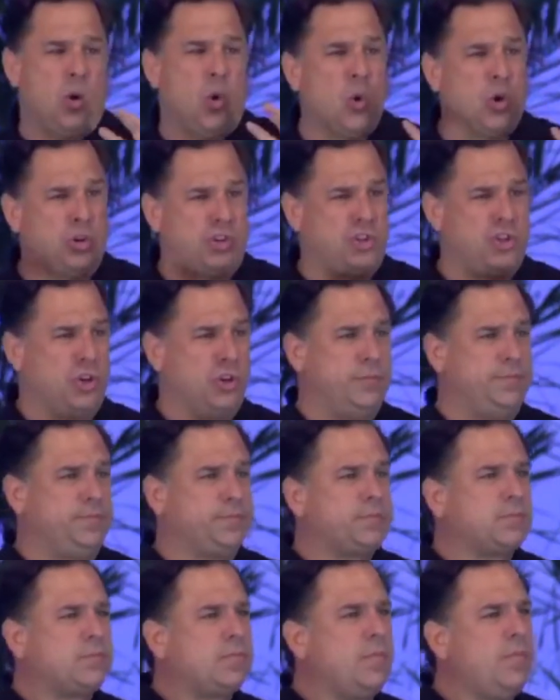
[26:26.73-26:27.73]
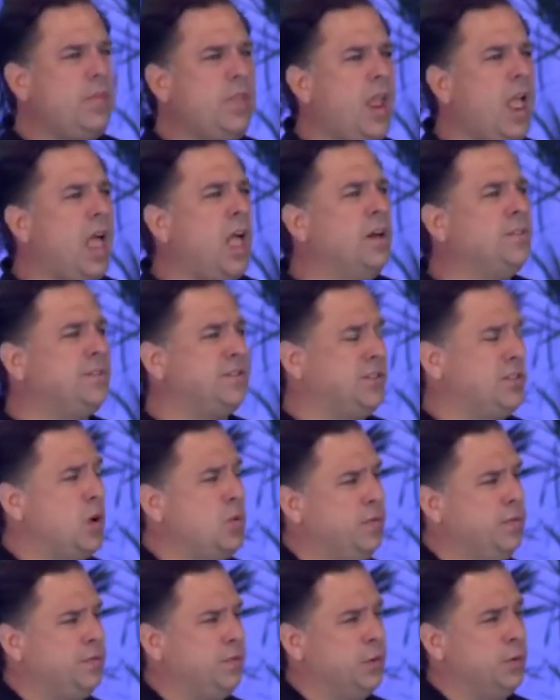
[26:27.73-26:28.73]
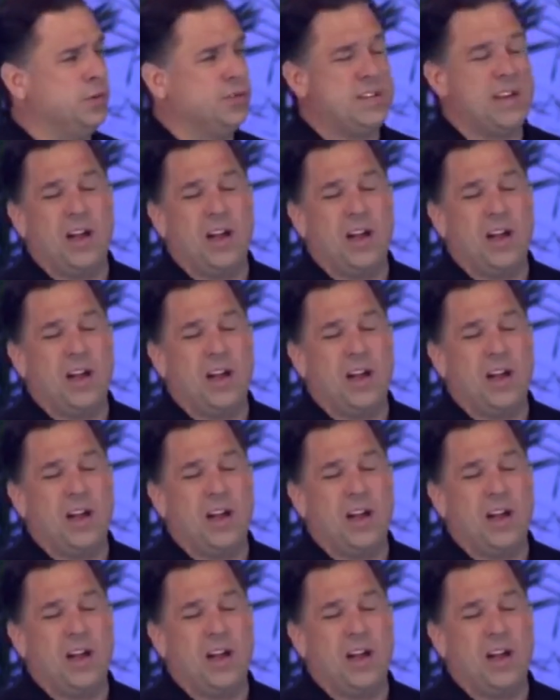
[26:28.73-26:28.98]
orchard of stone fruits.